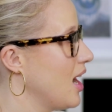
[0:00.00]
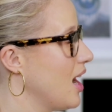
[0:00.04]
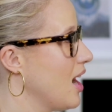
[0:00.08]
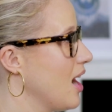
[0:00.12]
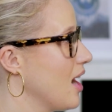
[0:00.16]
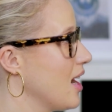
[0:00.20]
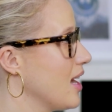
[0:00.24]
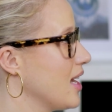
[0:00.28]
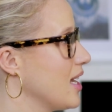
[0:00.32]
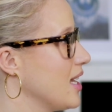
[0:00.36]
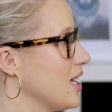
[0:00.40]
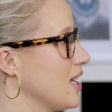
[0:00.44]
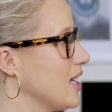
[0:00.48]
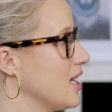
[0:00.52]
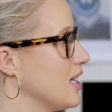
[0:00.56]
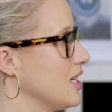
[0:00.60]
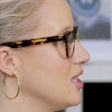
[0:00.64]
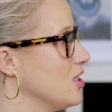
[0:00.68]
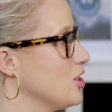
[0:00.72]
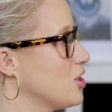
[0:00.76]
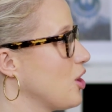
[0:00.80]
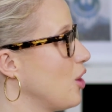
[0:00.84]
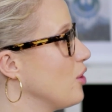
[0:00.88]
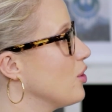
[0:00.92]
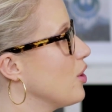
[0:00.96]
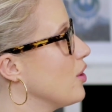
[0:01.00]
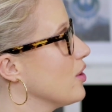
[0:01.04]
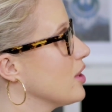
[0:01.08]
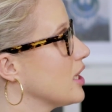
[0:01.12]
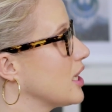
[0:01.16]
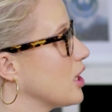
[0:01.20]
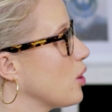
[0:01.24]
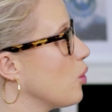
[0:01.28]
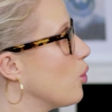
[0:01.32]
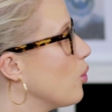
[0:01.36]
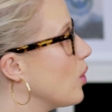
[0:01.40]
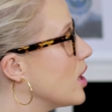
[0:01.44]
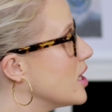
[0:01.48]
I don't know that
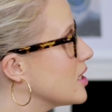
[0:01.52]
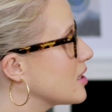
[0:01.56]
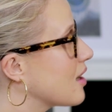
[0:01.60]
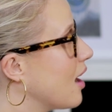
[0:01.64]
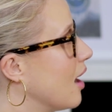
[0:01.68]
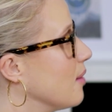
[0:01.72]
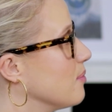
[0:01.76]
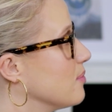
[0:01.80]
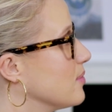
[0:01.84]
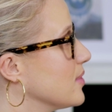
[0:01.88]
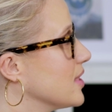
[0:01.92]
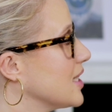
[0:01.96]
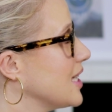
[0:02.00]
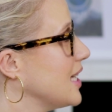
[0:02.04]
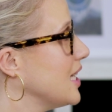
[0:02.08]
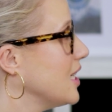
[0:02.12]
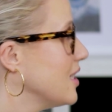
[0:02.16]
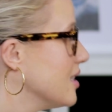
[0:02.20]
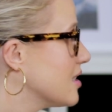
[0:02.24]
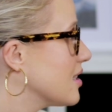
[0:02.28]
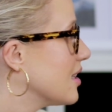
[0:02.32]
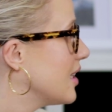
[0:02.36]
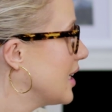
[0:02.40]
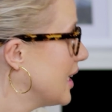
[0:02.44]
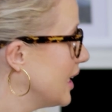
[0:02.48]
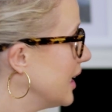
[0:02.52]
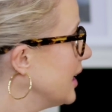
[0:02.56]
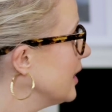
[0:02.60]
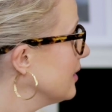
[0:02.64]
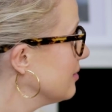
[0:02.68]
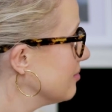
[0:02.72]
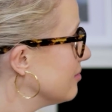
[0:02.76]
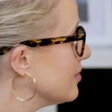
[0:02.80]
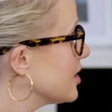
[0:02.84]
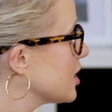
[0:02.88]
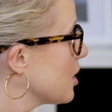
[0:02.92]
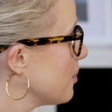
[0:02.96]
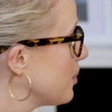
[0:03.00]
it always comes easily,
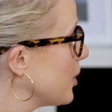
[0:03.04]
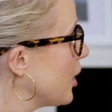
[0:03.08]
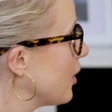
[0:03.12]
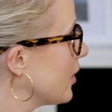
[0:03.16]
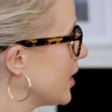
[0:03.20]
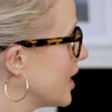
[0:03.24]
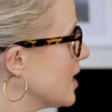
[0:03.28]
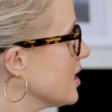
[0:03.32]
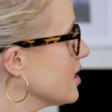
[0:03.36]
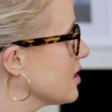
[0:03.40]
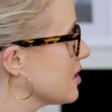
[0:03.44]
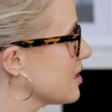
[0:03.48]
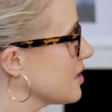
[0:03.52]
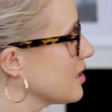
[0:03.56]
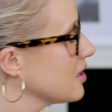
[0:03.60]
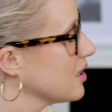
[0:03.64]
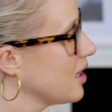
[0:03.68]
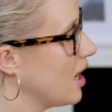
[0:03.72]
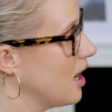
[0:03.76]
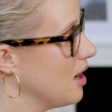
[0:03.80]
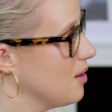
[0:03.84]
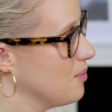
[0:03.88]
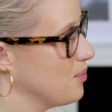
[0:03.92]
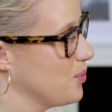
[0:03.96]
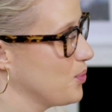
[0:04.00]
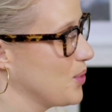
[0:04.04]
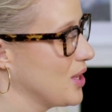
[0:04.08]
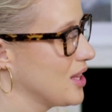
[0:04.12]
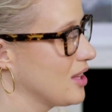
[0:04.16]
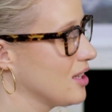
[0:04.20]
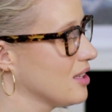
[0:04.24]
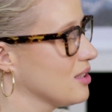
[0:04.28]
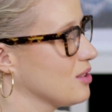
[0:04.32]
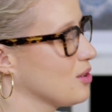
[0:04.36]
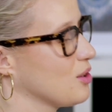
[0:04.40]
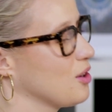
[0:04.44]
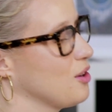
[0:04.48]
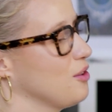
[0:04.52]
to be honest, with the
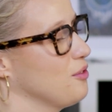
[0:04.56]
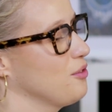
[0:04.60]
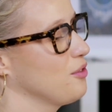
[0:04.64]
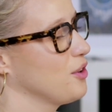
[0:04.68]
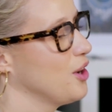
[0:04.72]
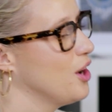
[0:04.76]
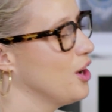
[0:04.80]
sort of